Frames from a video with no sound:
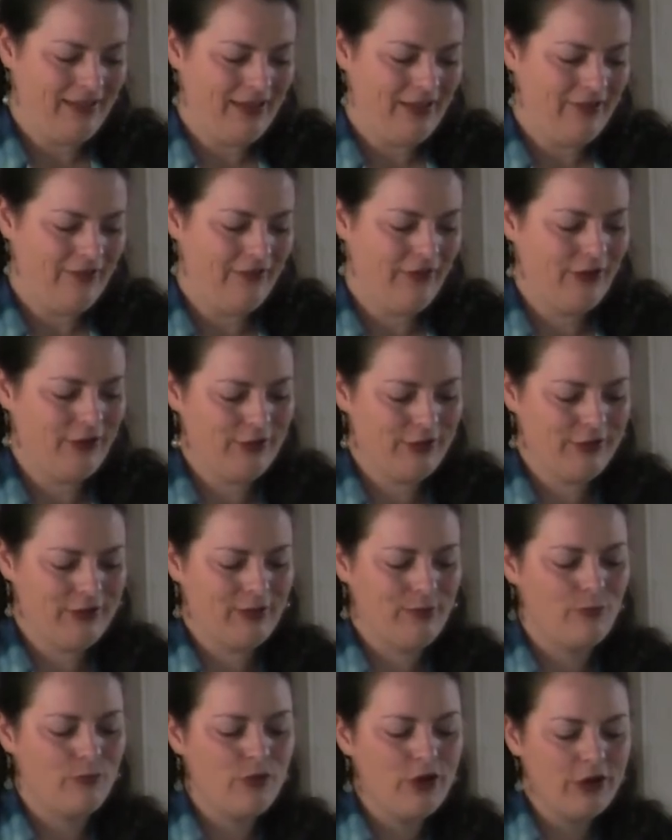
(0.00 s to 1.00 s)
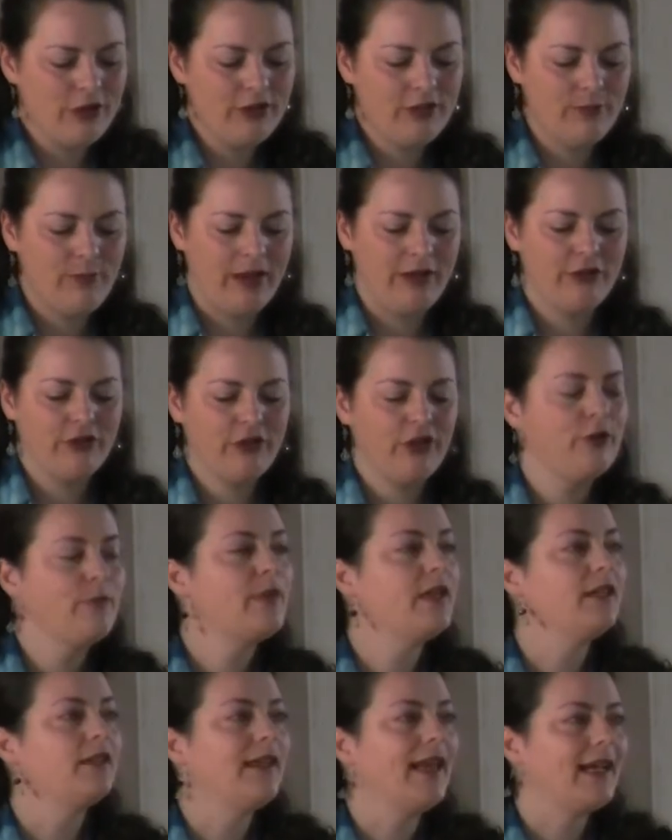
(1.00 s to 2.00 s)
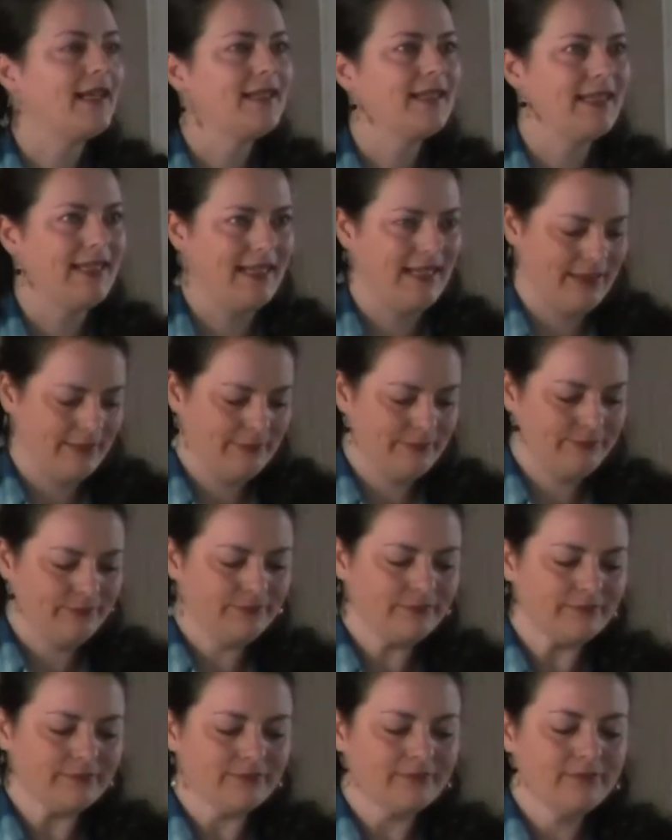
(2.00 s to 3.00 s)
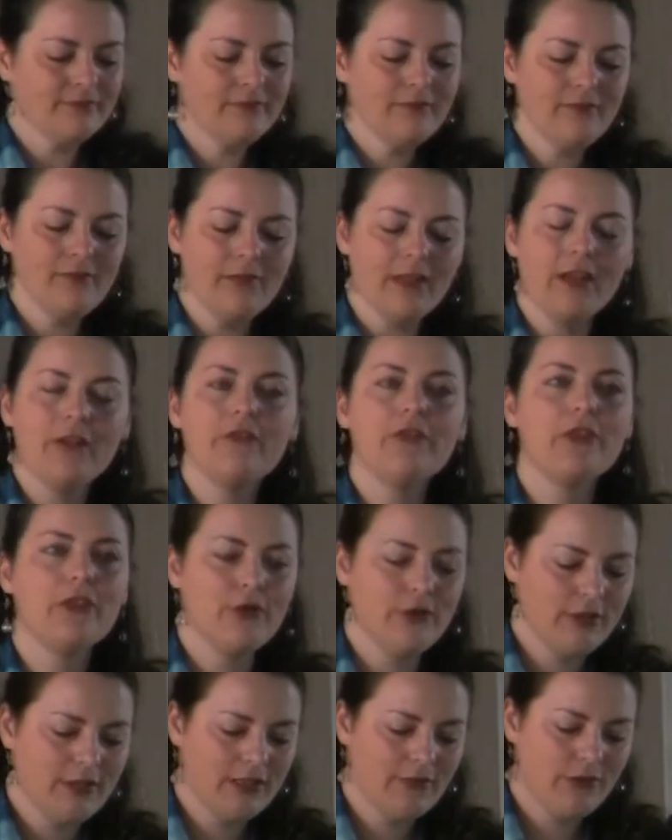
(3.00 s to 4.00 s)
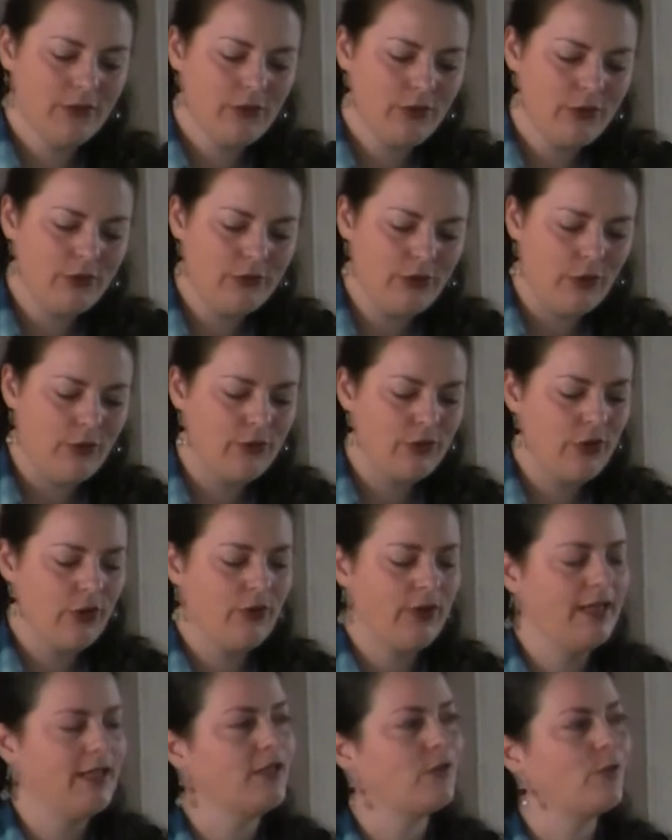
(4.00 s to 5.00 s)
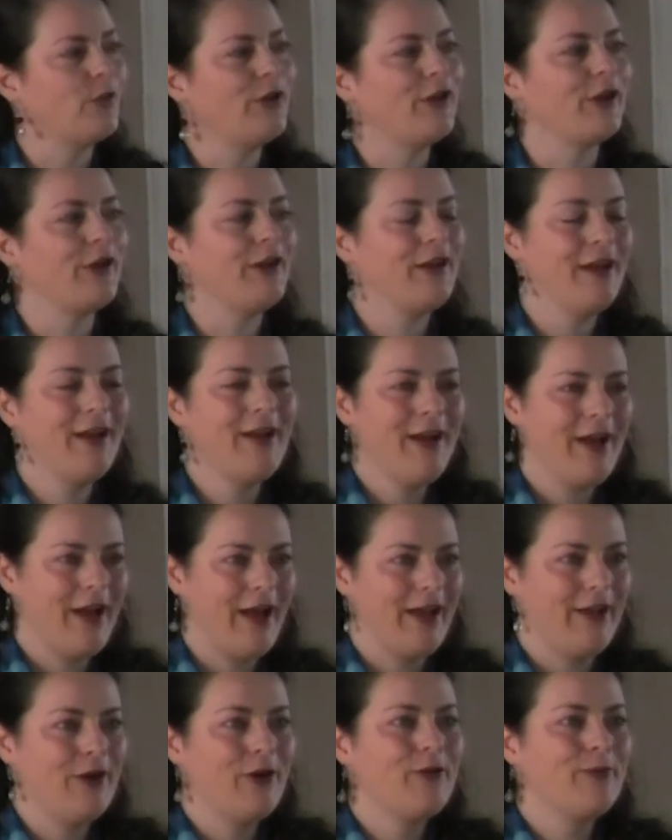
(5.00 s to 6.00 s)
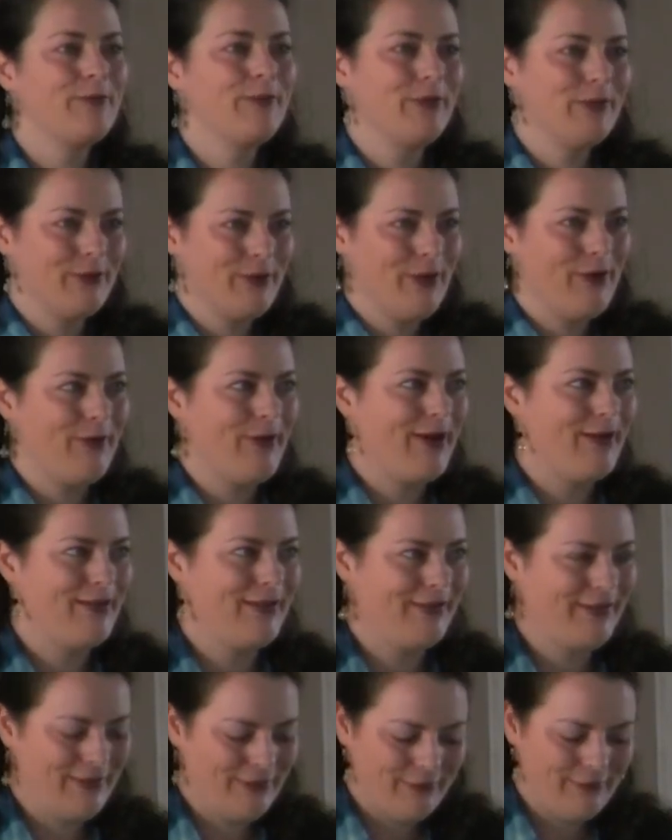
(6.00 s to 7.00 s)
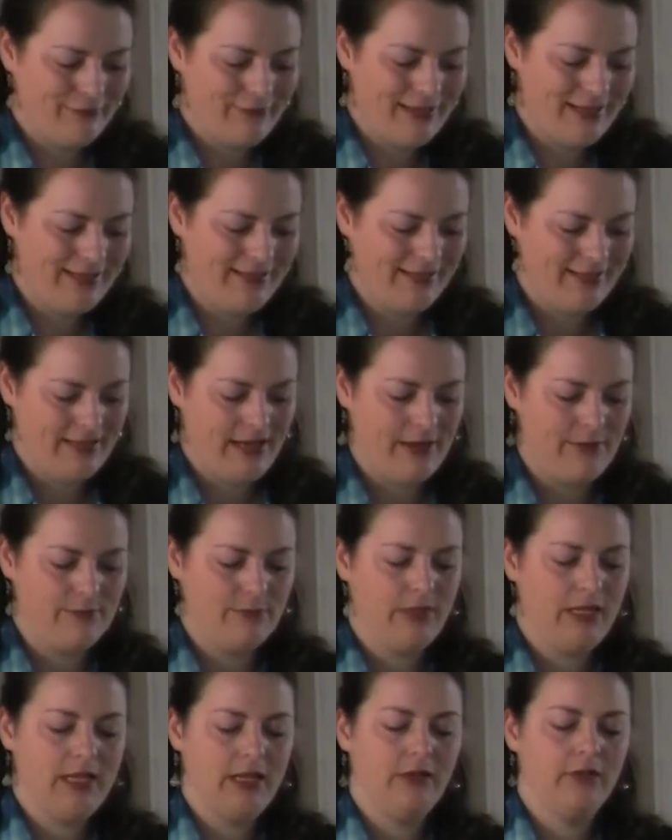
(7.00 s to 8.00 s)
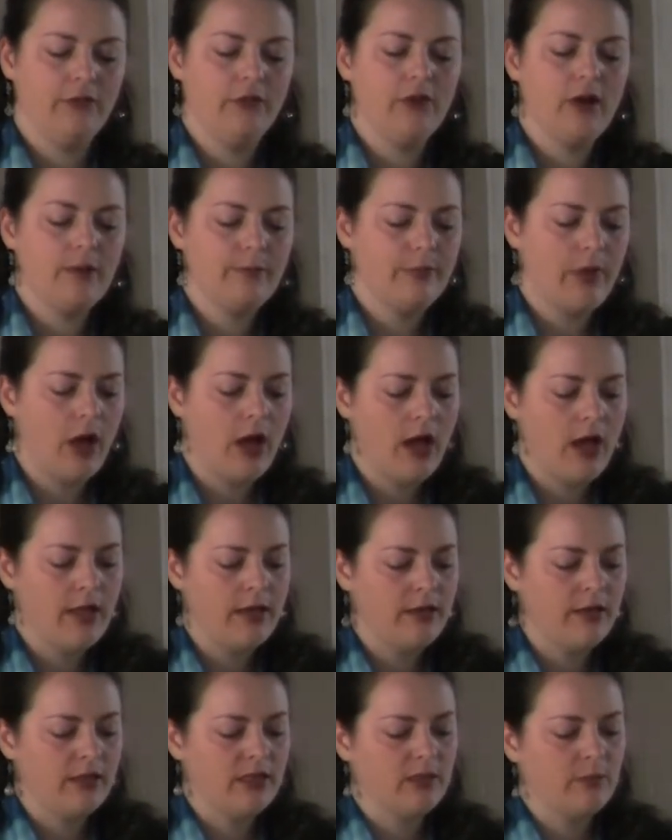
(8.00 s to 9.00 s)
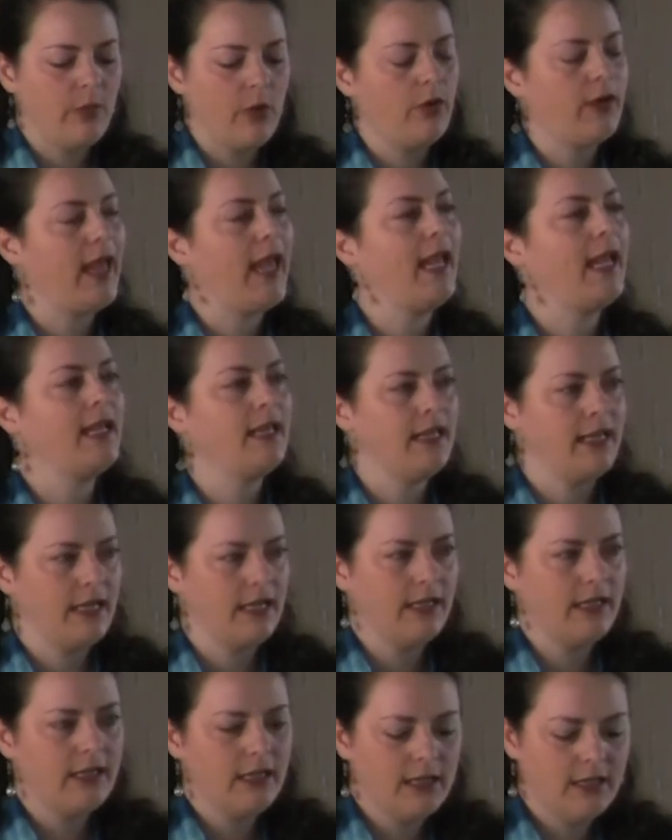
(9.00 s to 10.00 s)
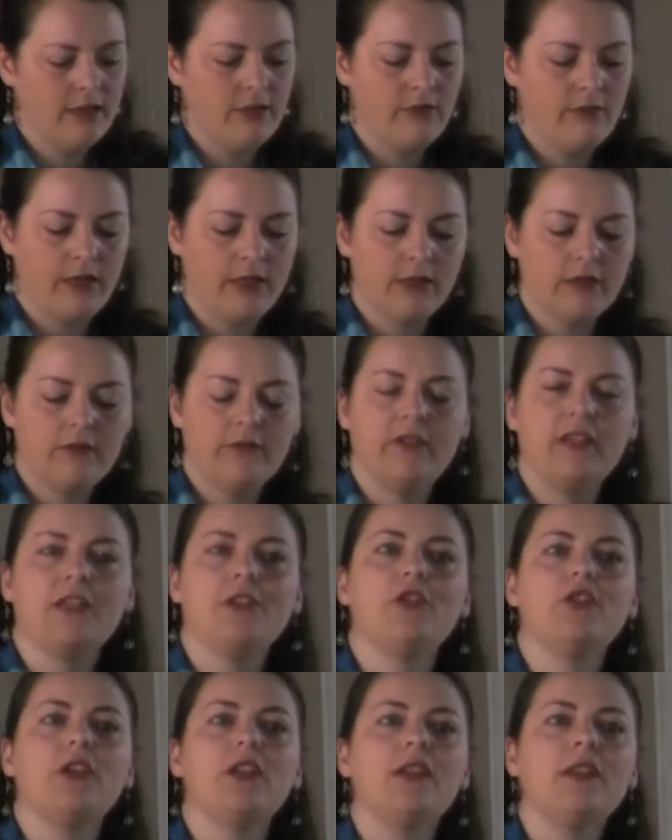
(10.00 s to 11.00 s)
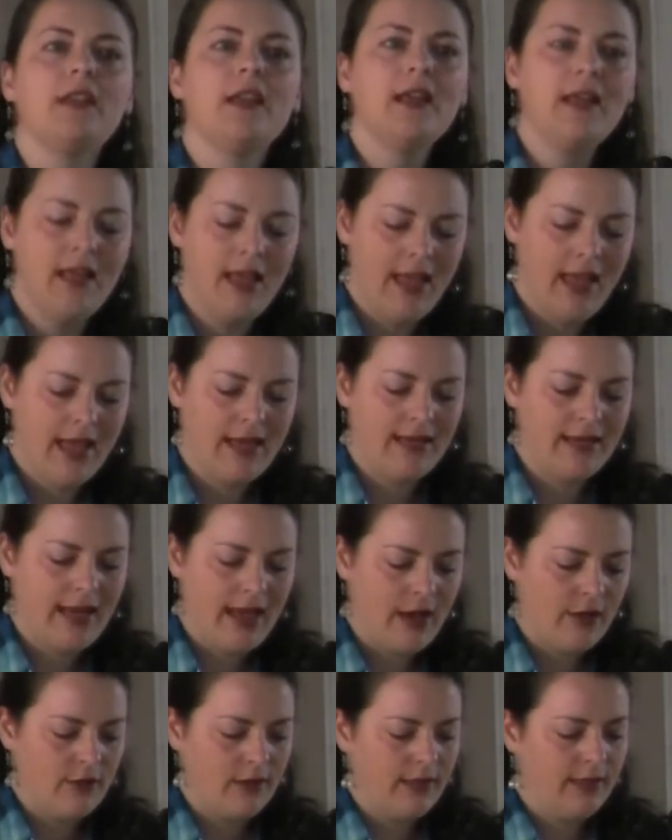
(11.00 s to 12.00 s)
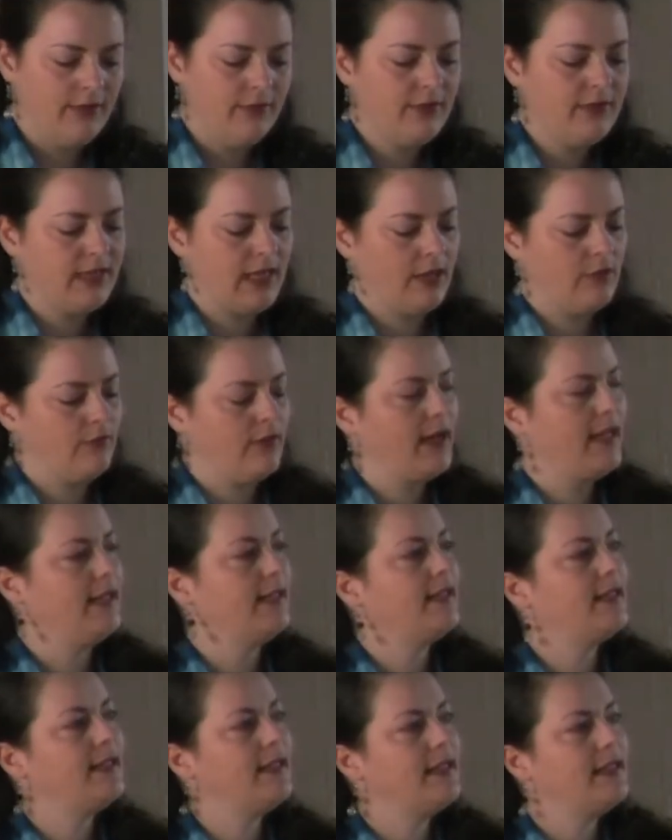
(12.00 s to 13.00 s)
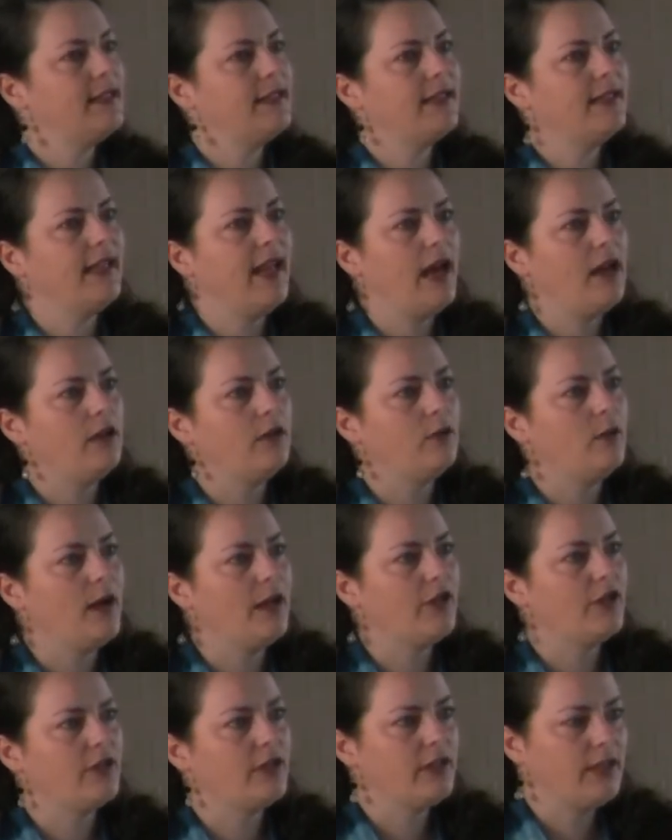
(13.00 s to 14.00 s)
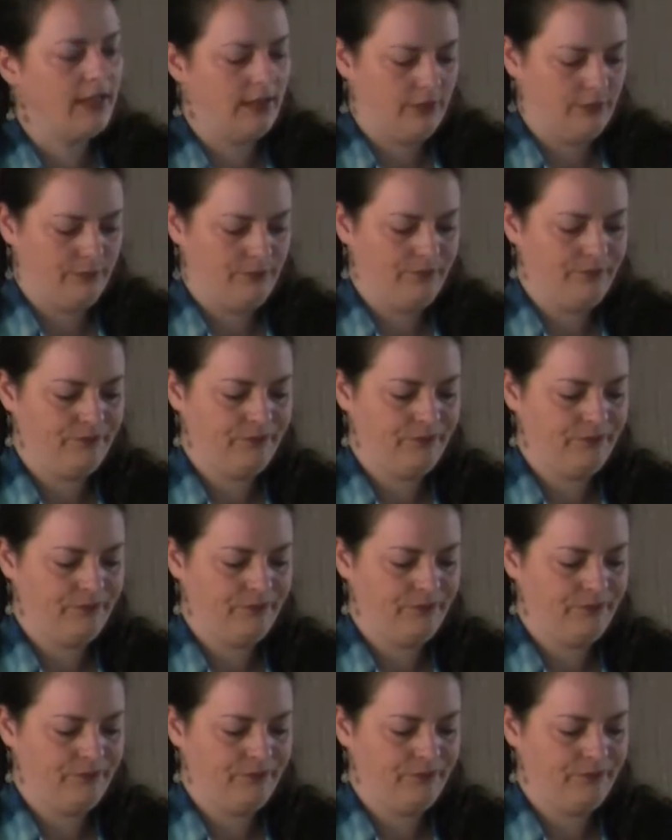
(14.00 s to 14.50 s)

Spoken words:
First, some words by Sherman Alexie. For those of you who don't know his work, I hope you go and read some. He grew up on the Spokane Indian Reservation and now lives and writes in Seattle, Washington.